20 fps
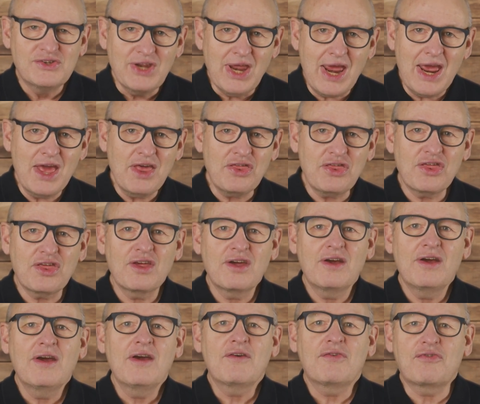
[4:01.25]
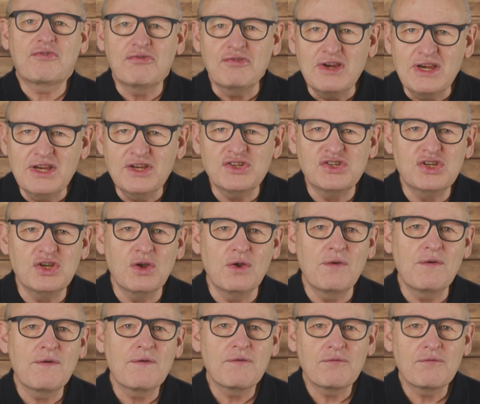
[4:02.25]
Death frees you